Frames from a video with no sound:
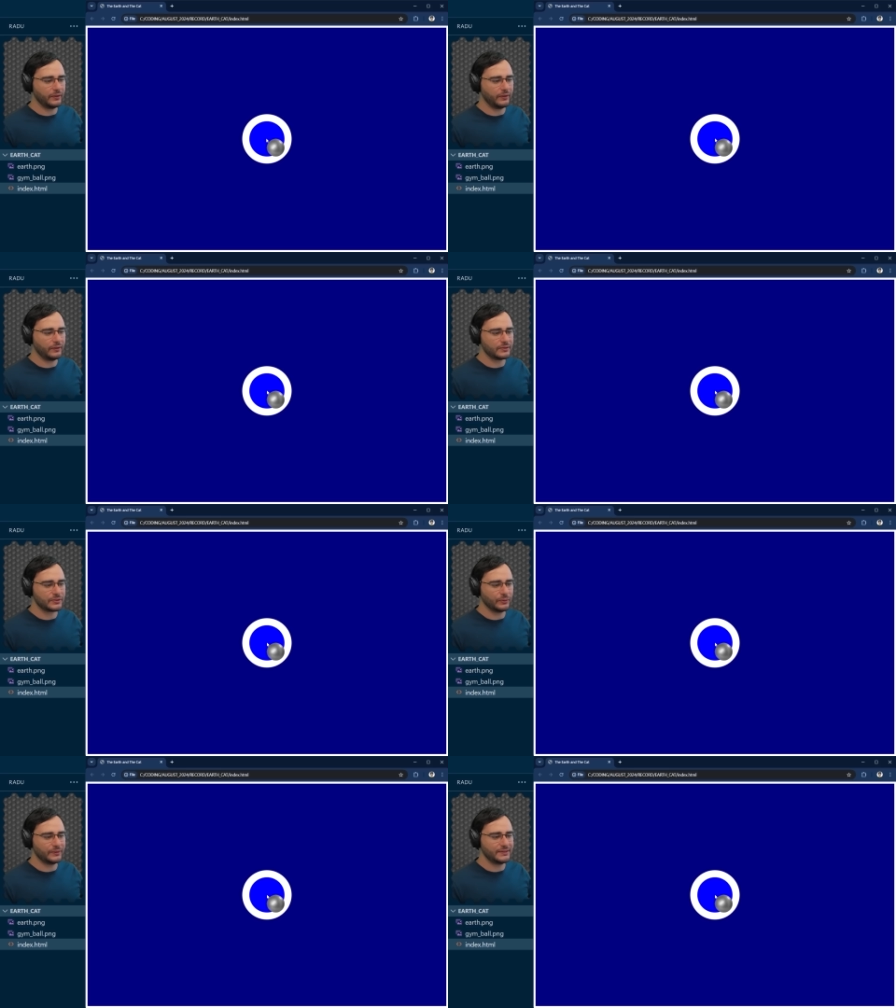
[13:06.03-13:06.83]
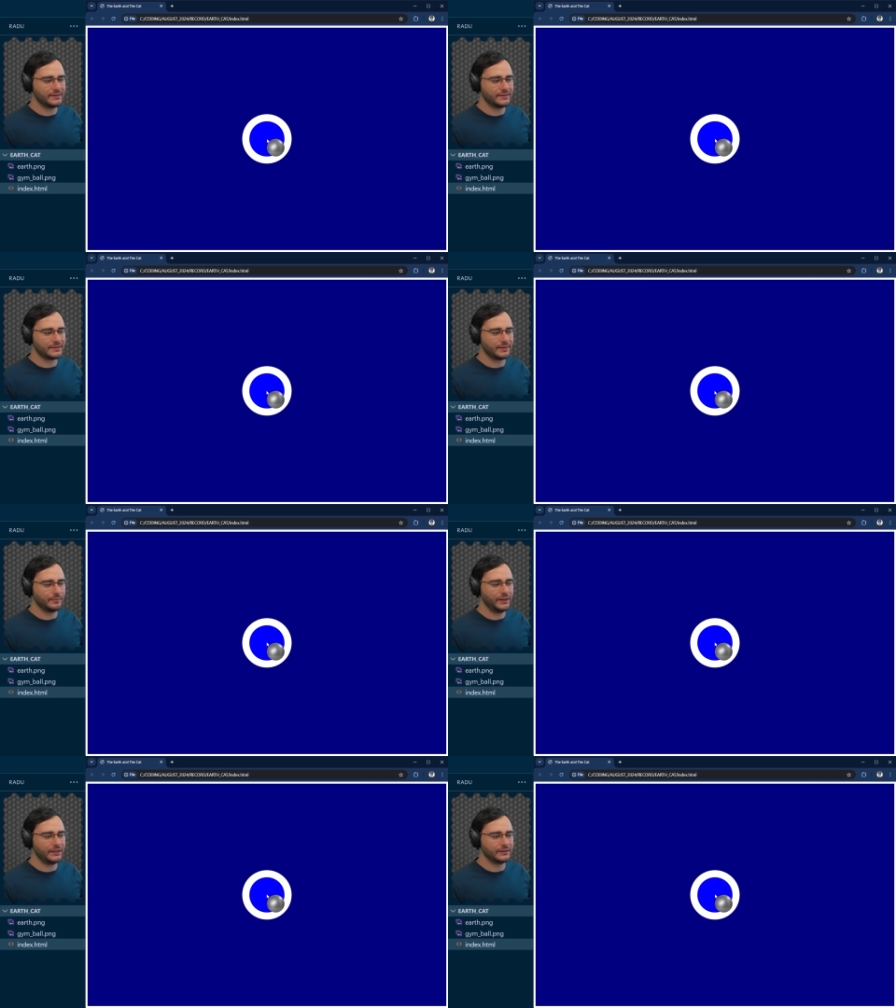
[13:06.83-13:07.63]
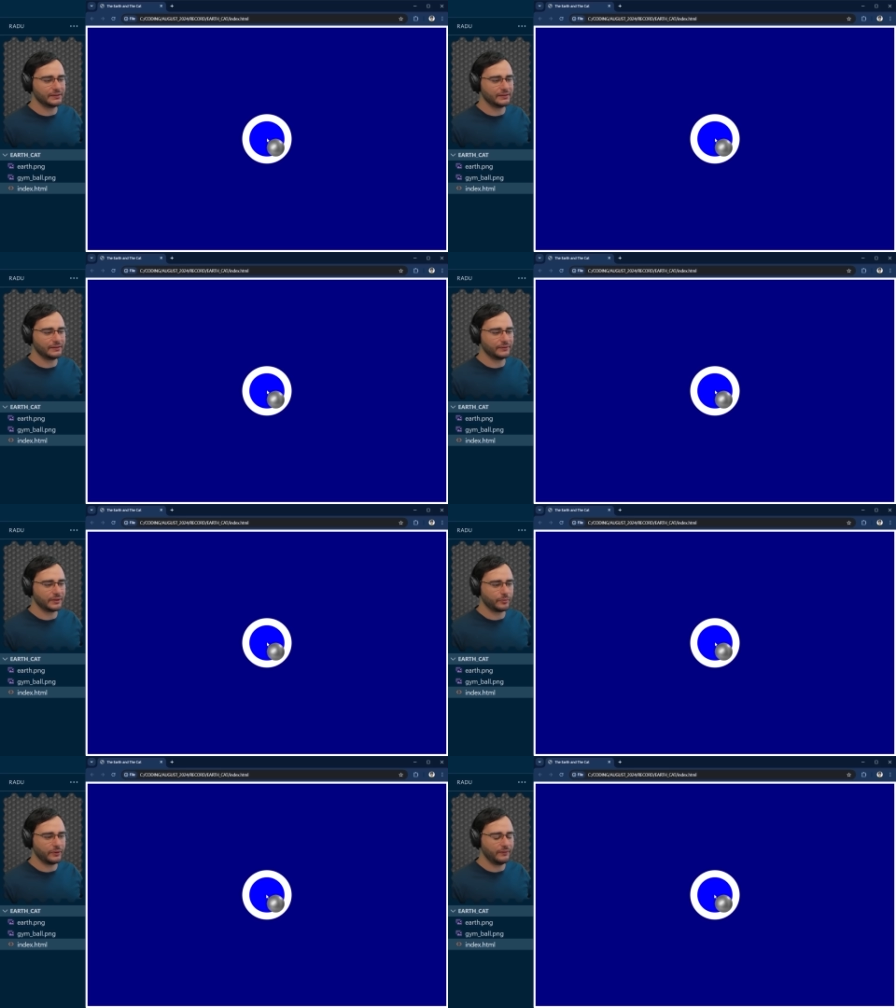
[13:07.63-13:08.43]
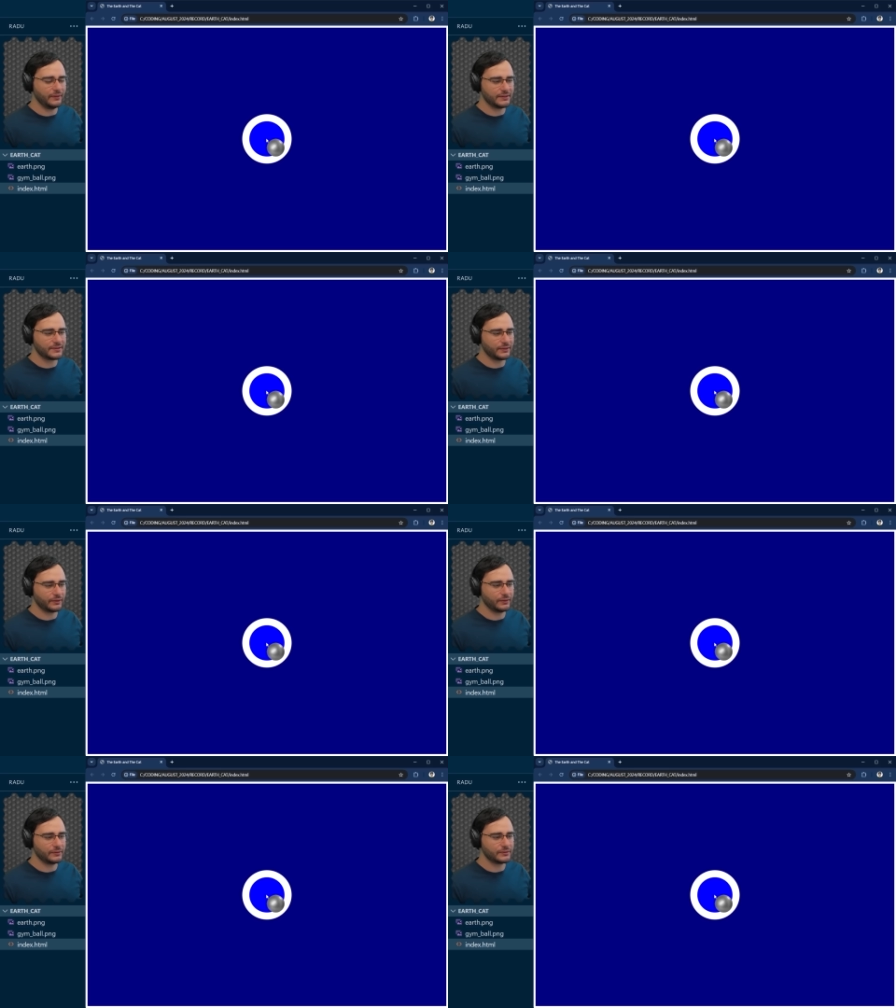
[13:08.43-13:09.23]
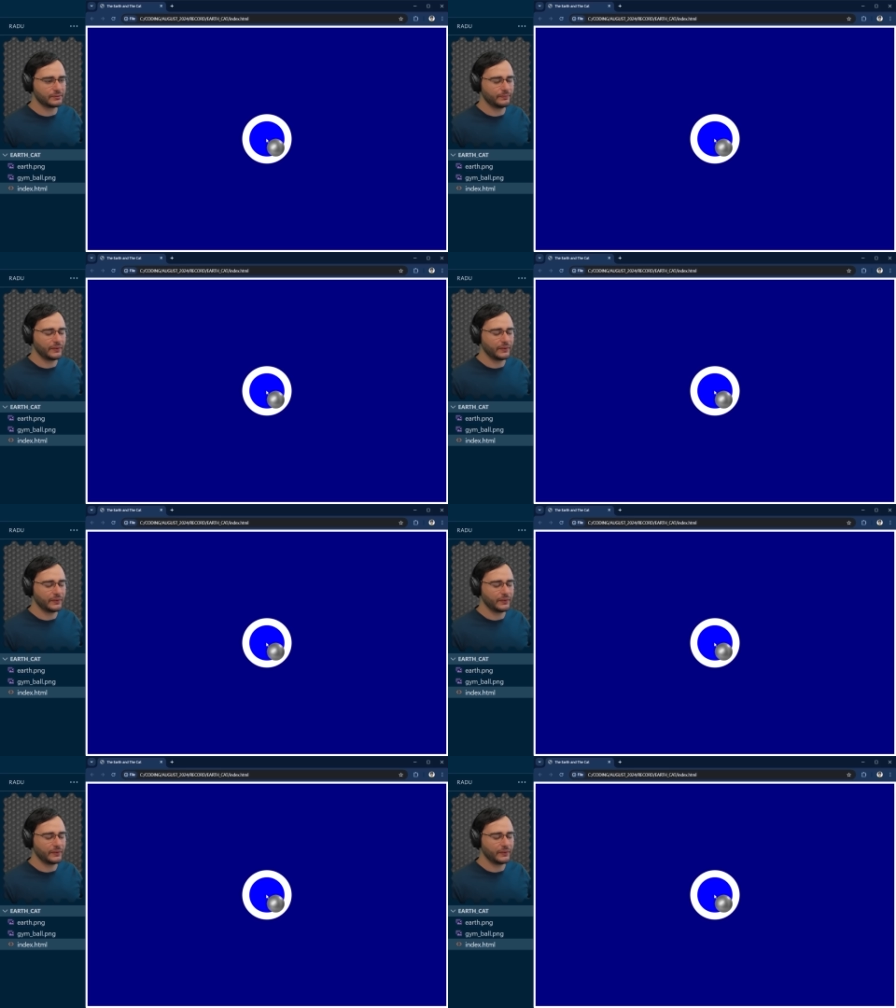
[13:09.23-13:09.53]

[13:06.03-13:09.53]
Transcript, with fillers: here. So this is the middle of the previous circles.